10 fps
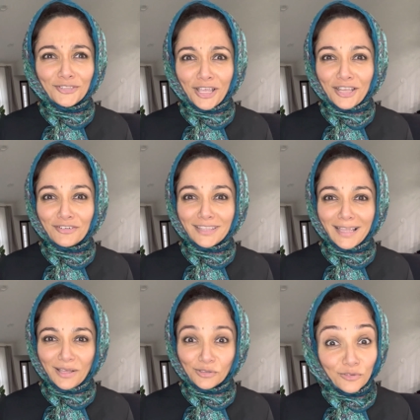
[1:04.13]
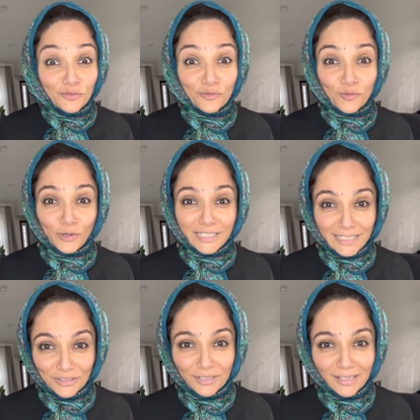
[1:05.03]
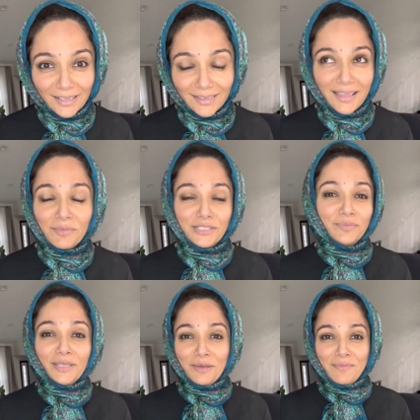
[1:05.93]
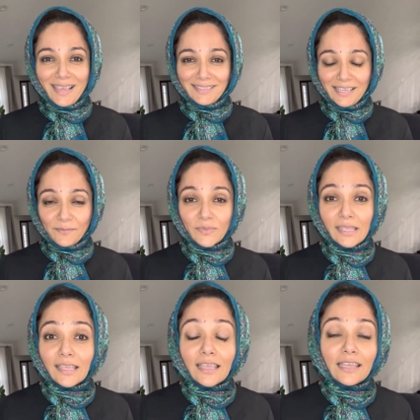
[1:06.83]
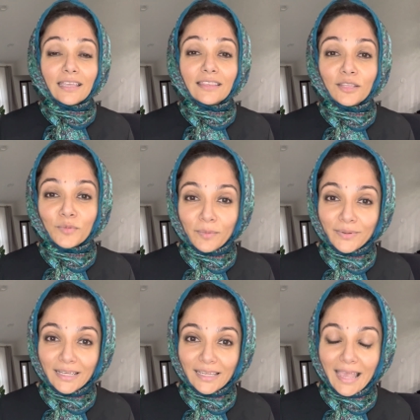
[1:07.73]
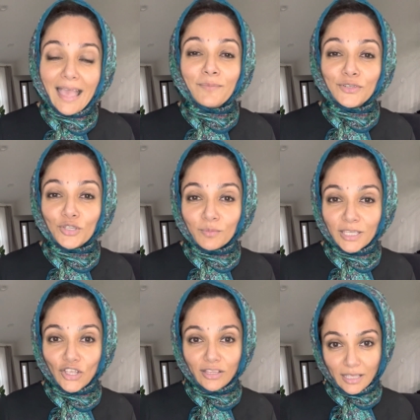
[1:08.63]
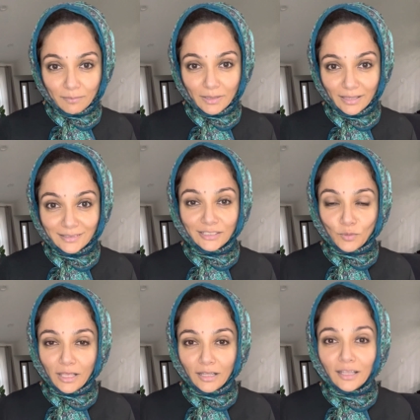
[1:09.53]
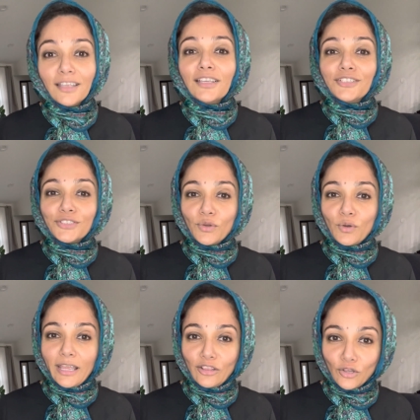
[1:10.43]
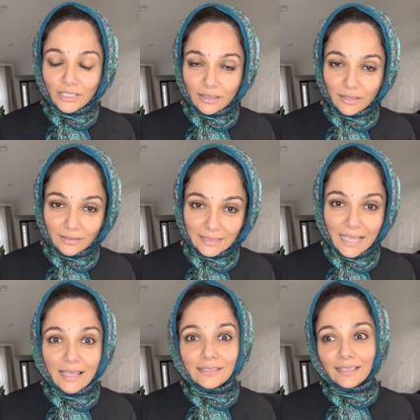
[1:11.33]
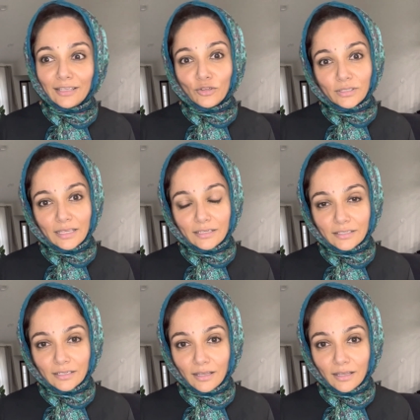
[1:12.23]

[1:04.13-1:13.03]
100,000, 14 unit, that must be amazing. The property happened to be on the MLS as well. So I looked at the stats, I looked at,